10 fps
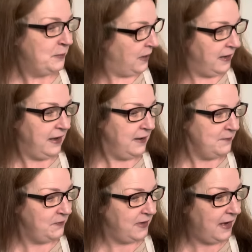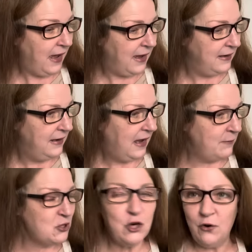But yeah, I'm
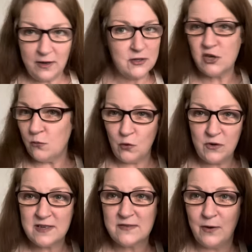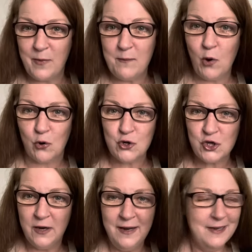sure it'll do wonders for me mush.
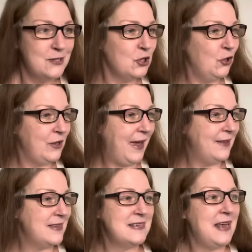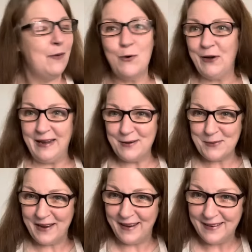So yeah, there's that one
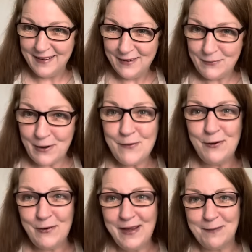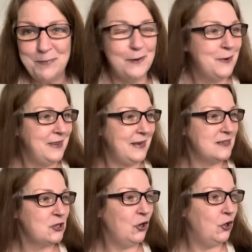anyway. Very, very happy with it.
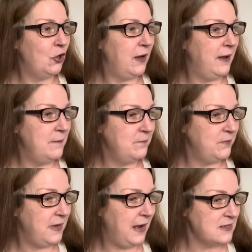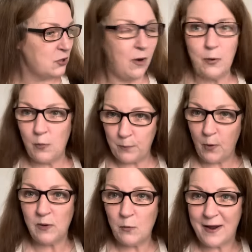So, yeah, so I'll be
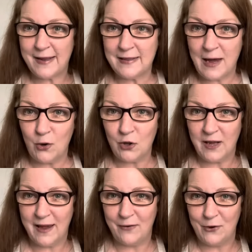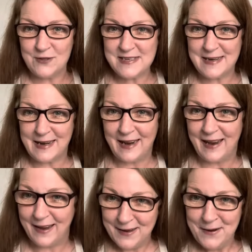probably whacking that on later on
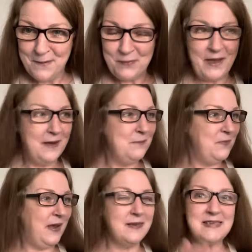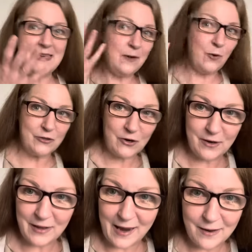today and see whether
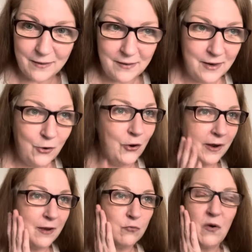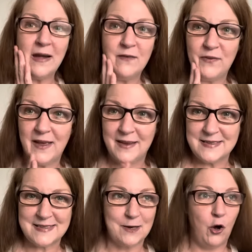it, like, you know, it
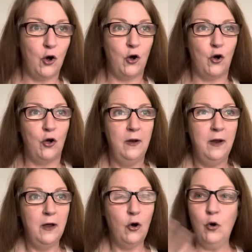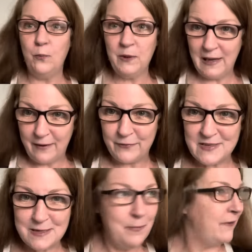renovates or
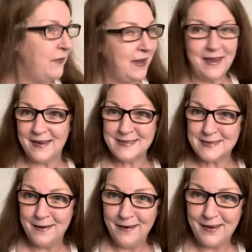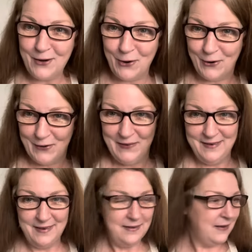uplifts me face. You know,
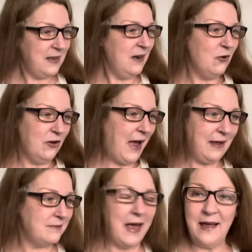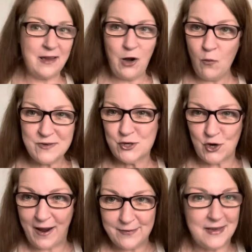I can always
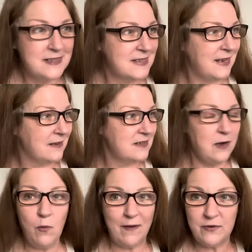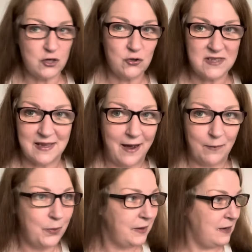try these things. No one ever does
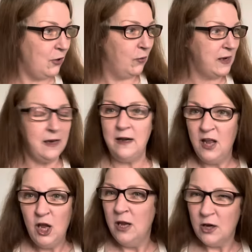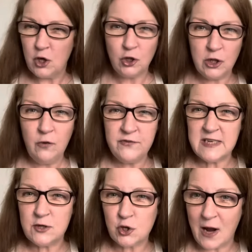that. But, you know, we can, God loves
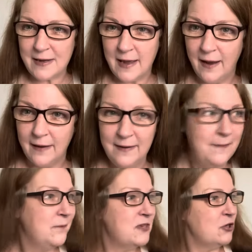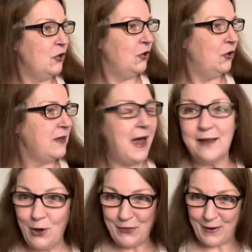a tryer. So, yeah, I
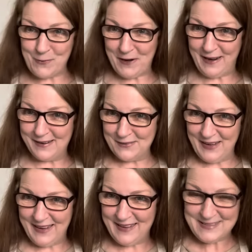got that one anyway.